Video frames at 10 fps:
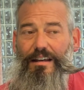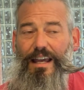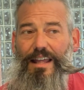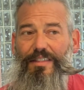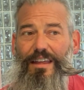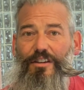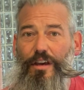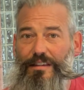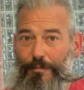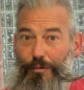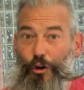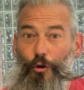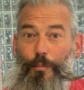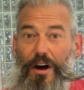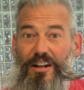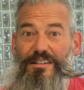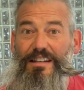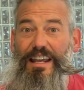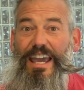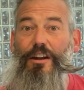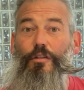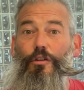and then you hit the blue button, and it'll